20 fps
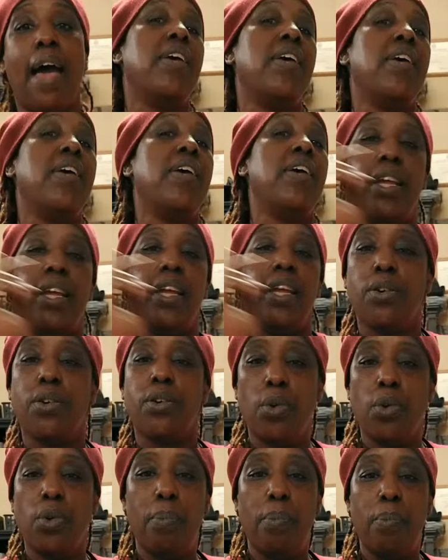in the
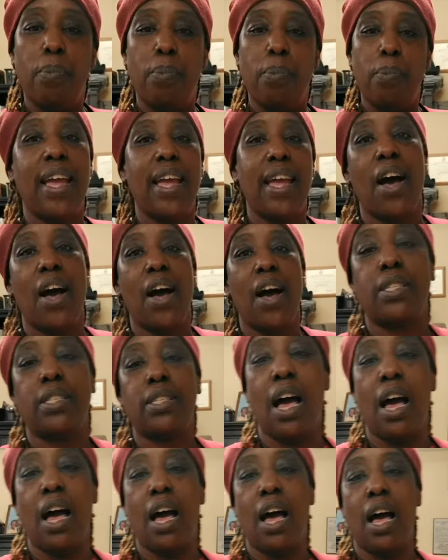group later
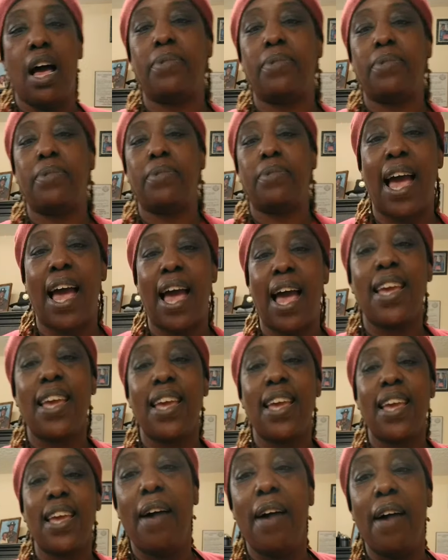on tonight. Y'all
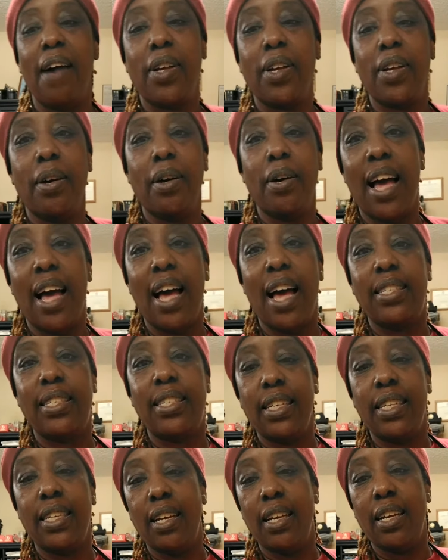have a good one. I'll
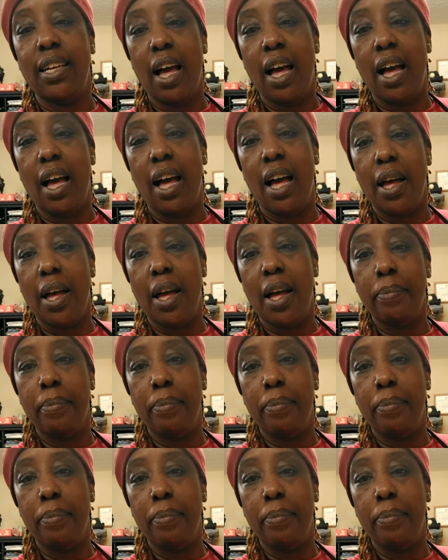see you.